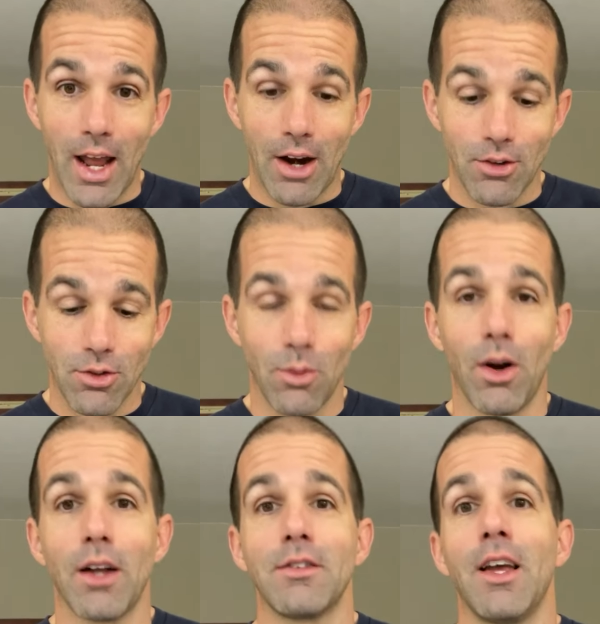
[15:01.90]
air
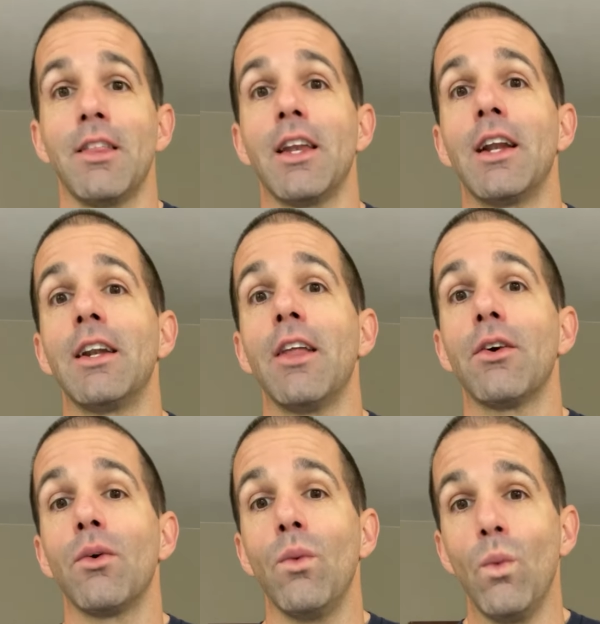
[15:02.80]
squats, and then
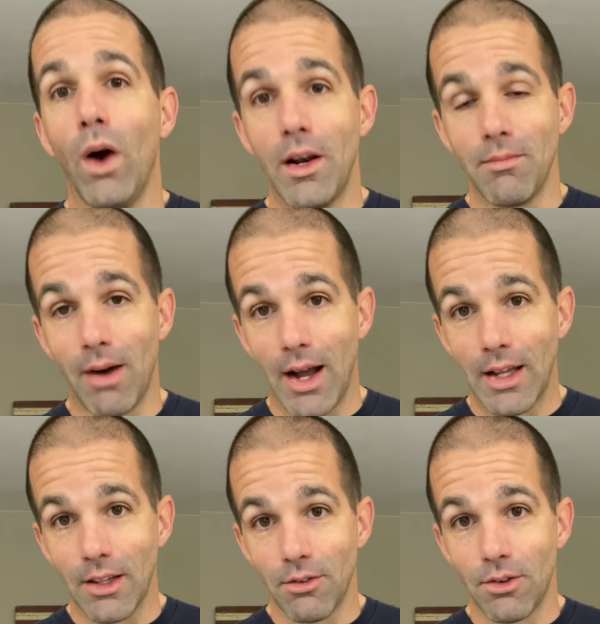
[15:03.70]
another one
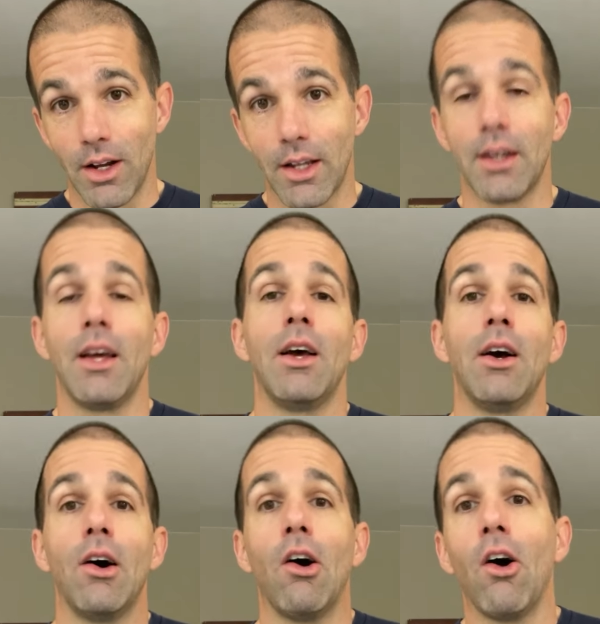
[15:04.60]
mile of running,
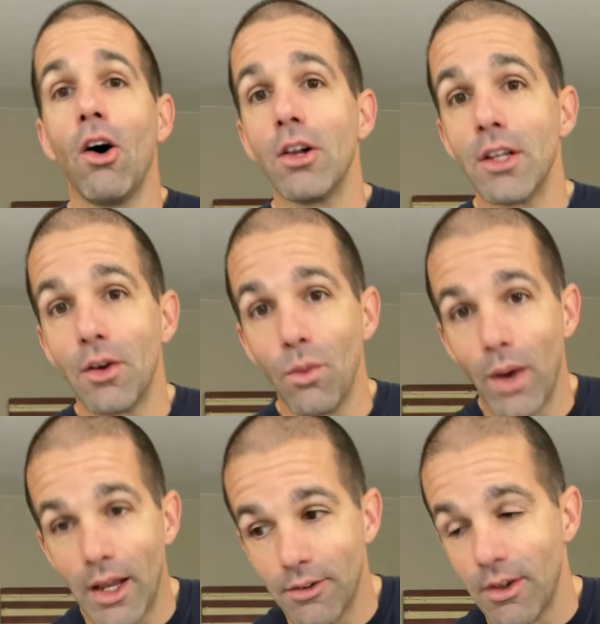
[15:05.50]
all in a
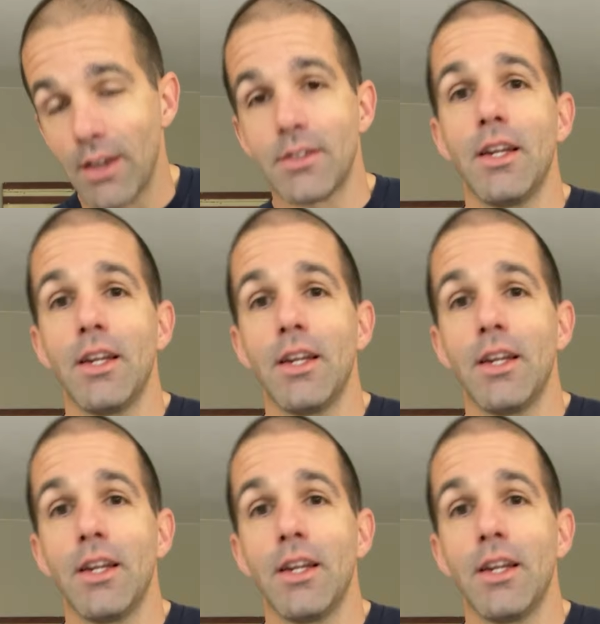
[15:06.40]
weight vest.